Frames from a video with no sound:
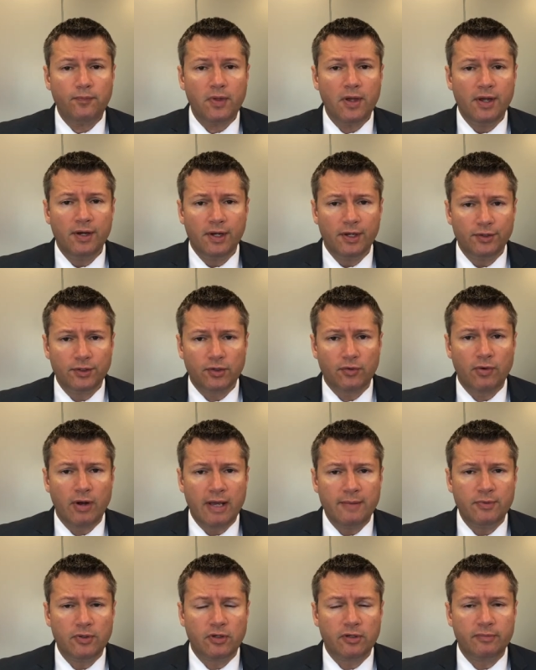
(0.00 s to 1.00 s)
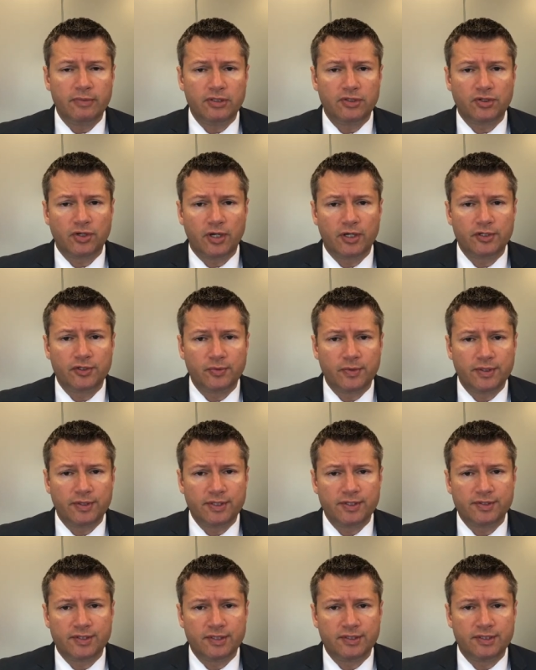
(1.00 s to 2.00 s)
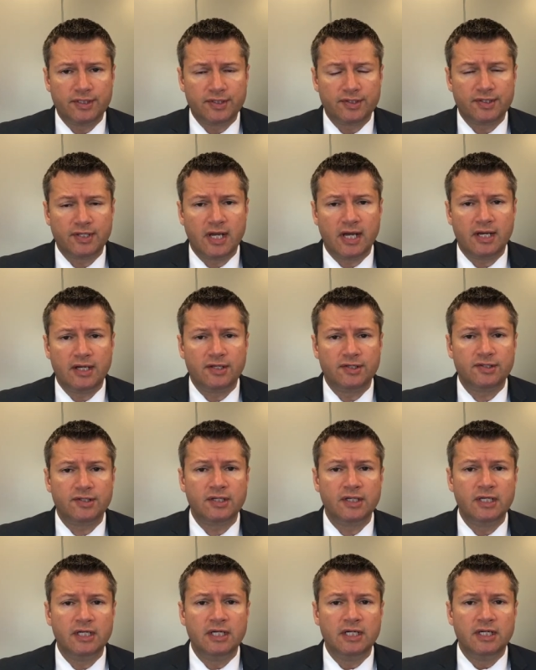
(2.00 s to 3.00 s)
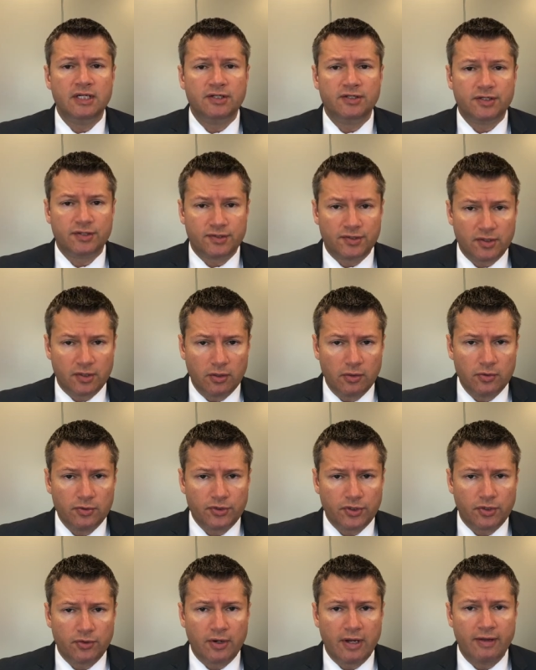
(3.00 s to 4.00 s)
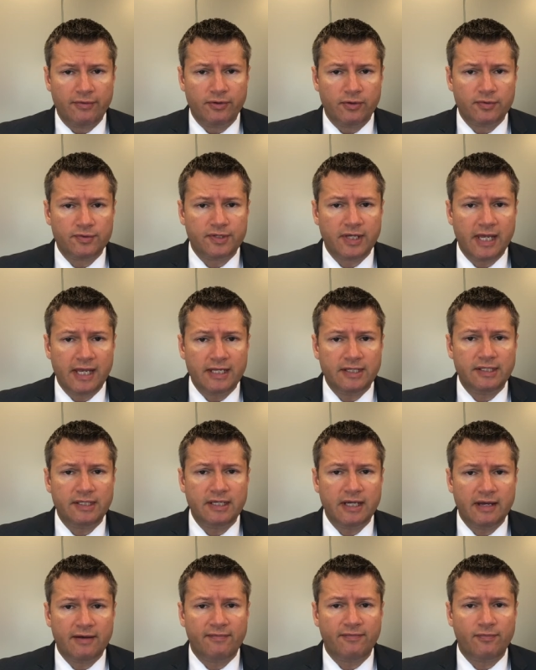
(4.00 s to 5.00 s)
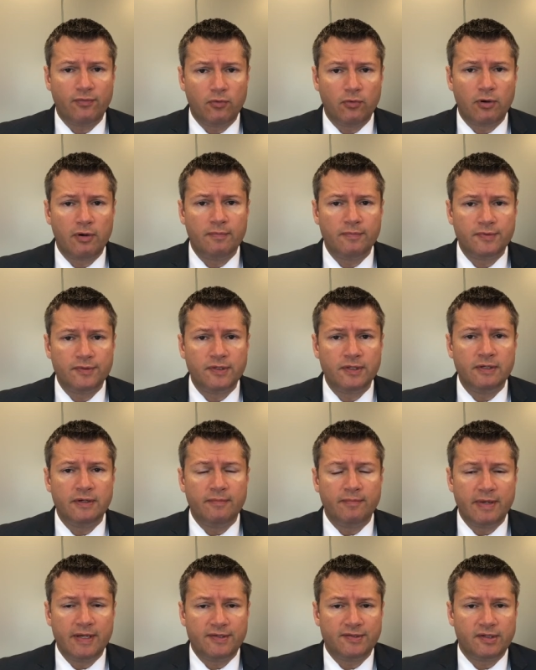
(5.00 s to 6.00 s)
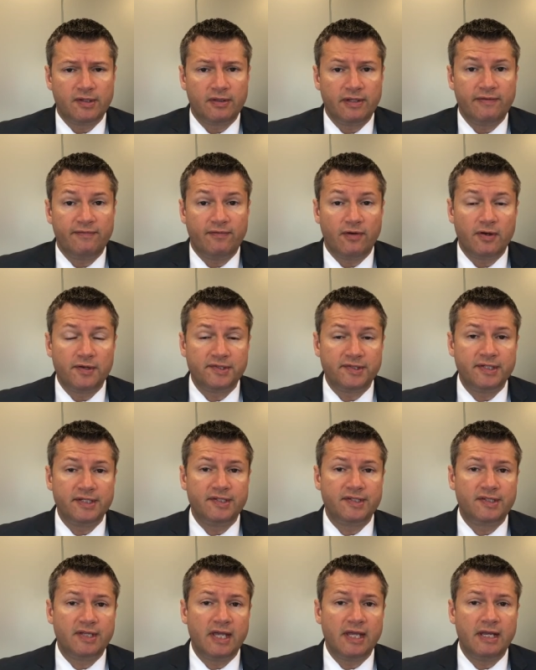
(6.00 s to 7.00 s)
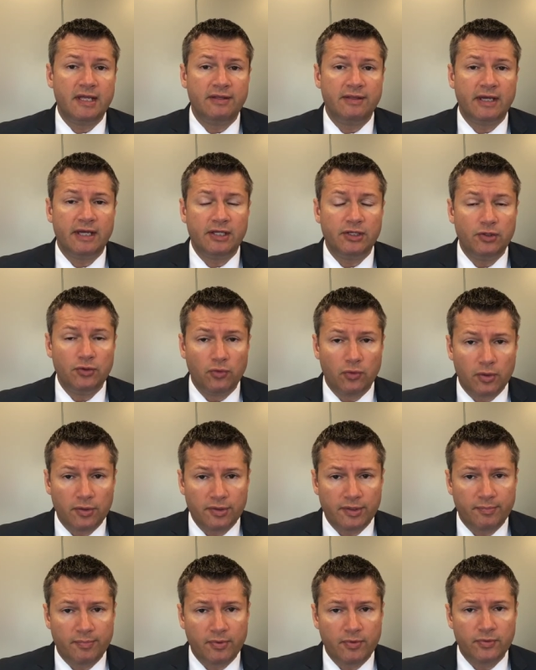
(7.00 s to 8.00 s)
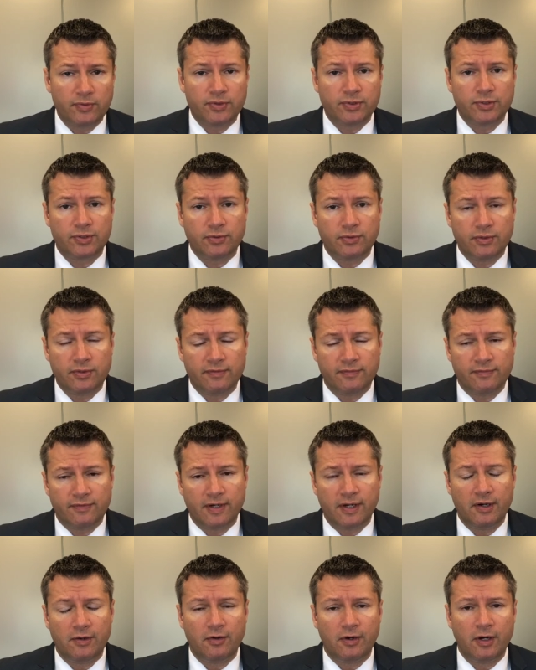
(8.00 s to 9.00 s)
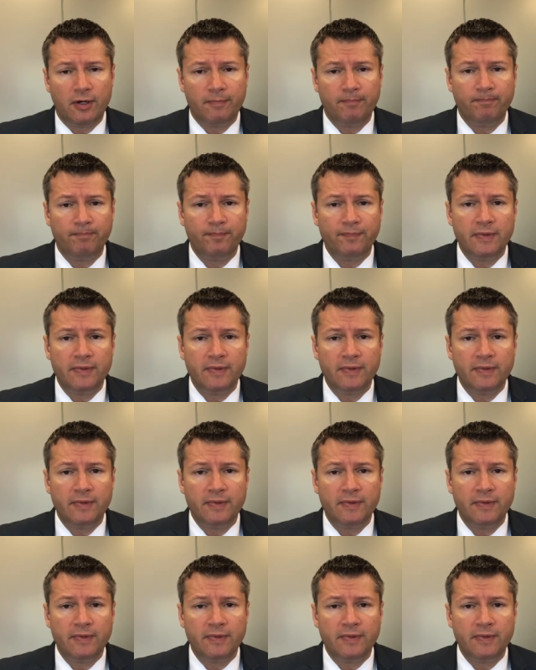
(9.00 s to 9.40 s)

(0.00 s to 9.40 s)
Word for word: Another crime you could be charged with is a dishonest disclosure on those ATF forms, basically falsely stating that you're the purchaser of the firearm.